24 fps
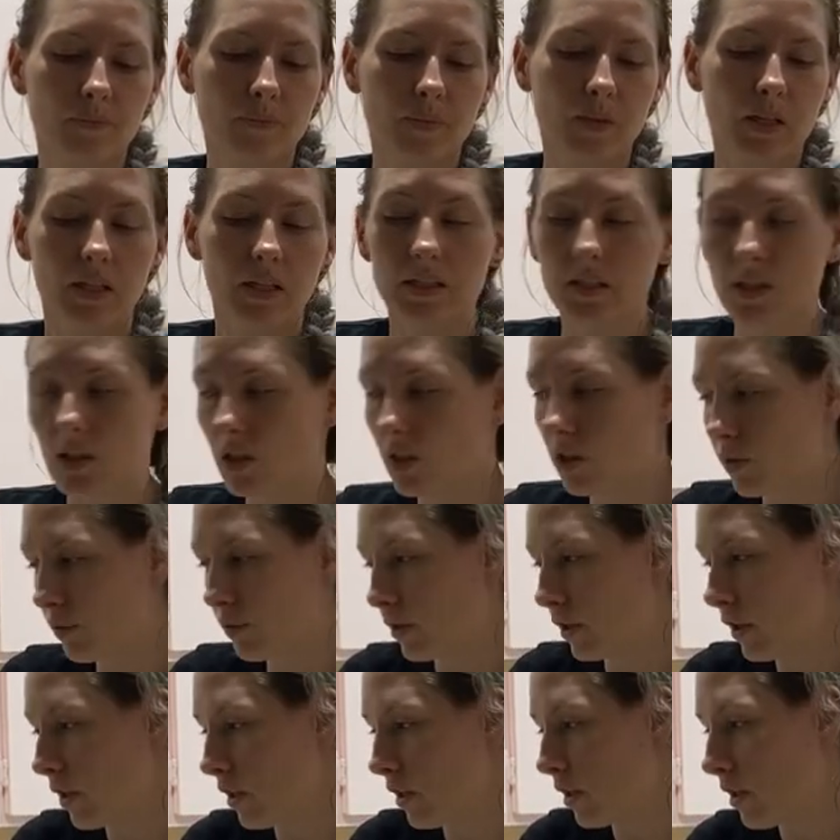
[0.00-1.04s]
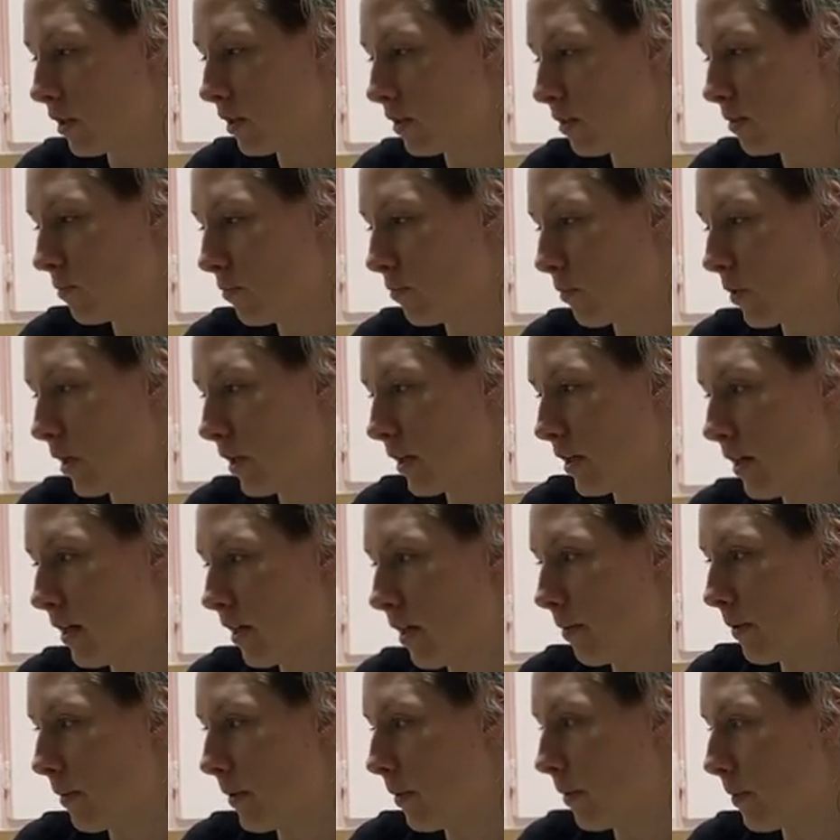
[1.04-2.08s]
It's gonna look really good. Rhonda
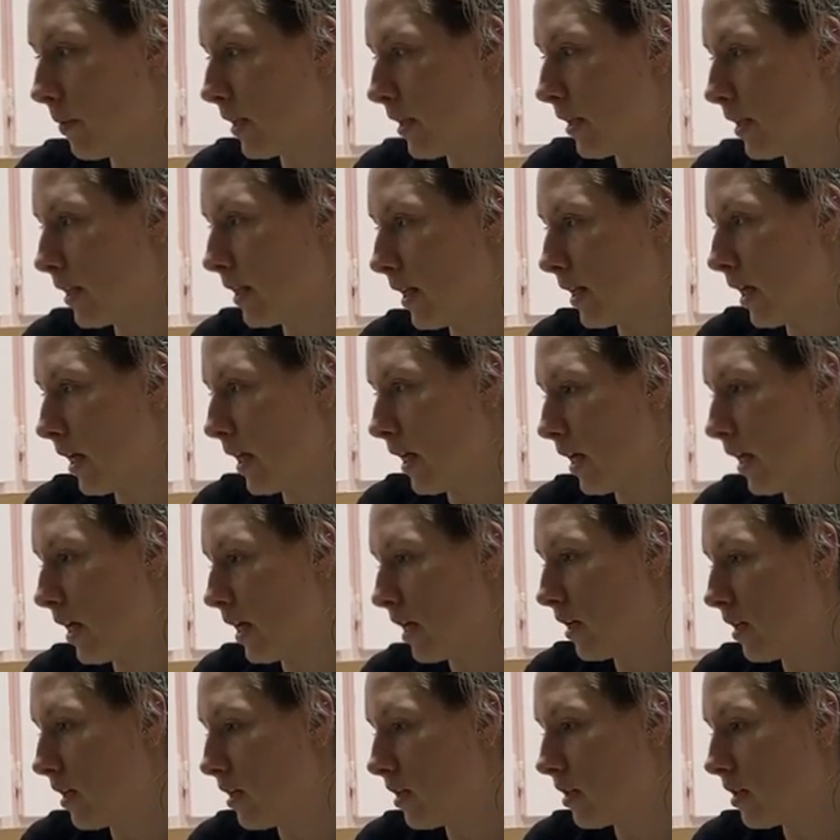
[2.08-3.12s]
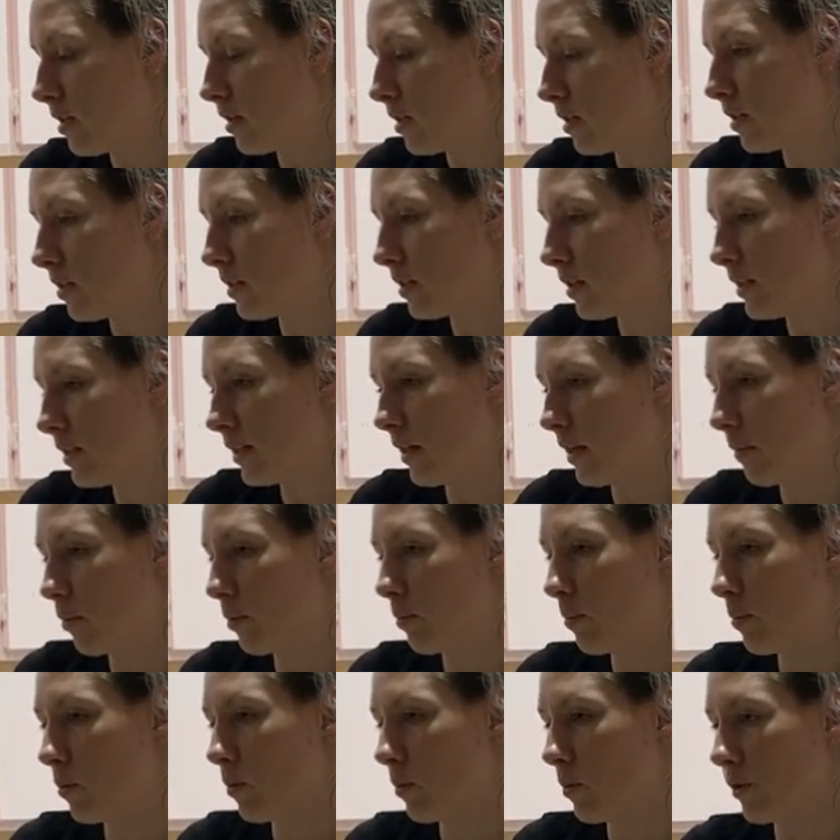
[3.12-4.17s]
helped me with a sample
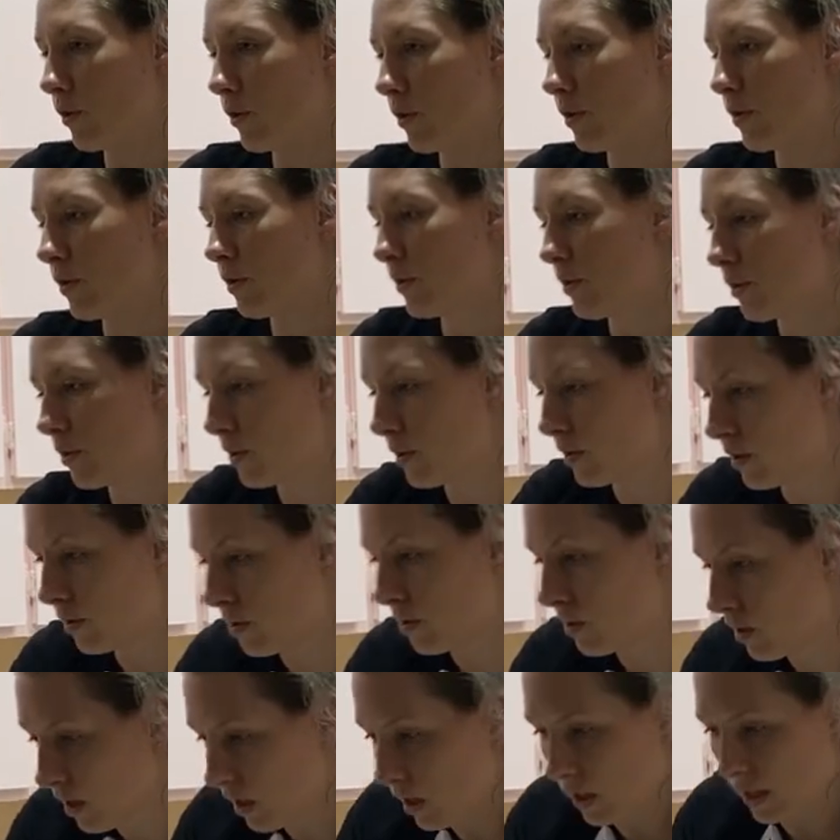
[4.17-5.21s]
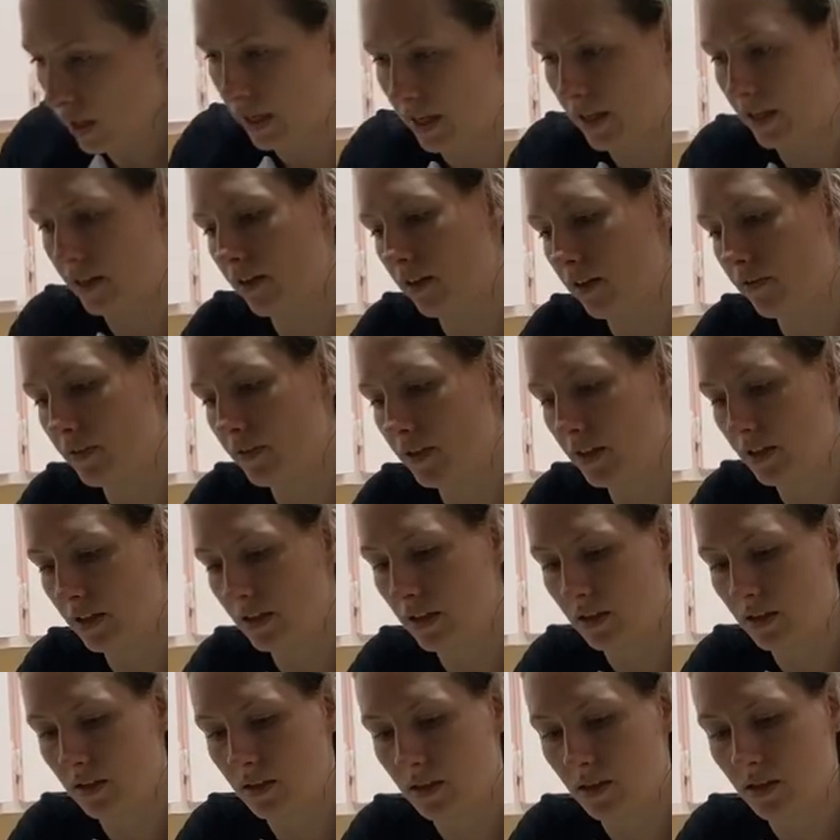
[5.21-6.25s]
board. The client loved it,
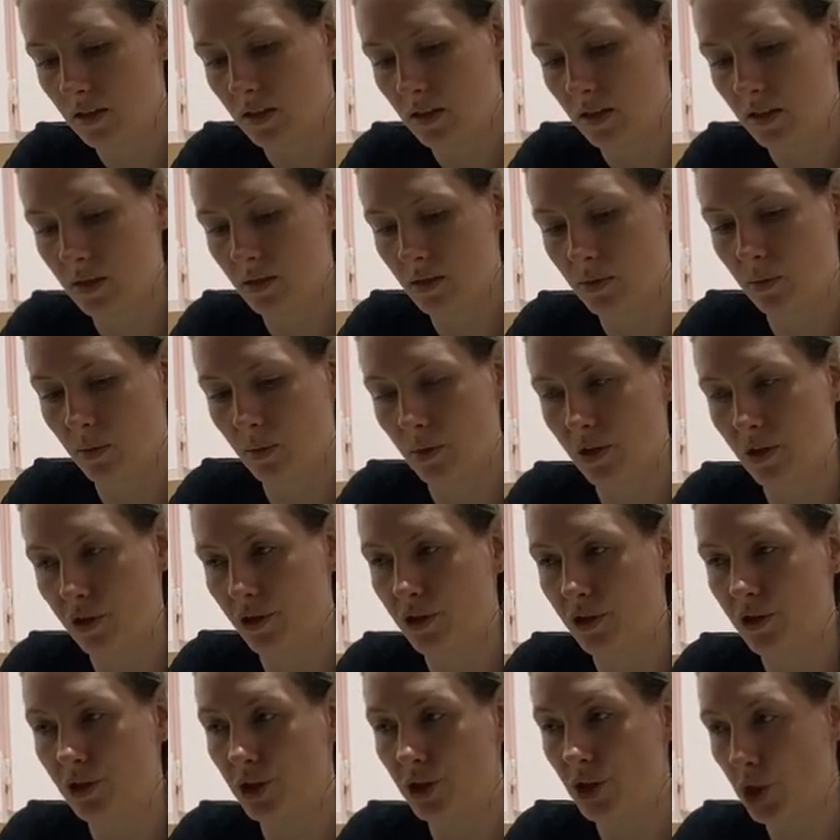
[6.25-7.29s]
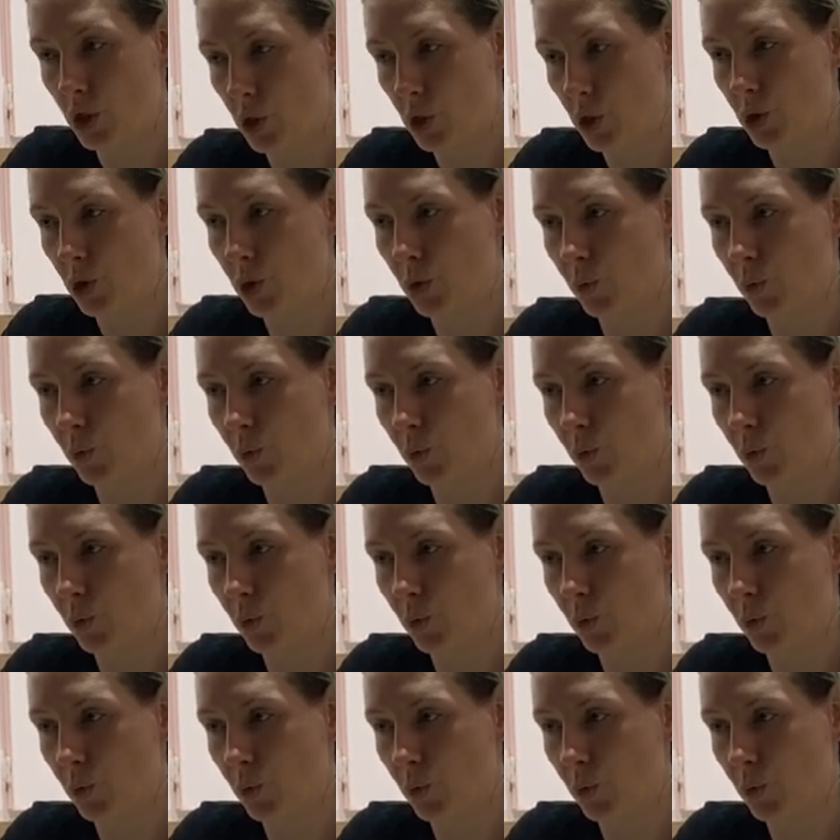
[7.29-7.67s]
and that's what we're here to do.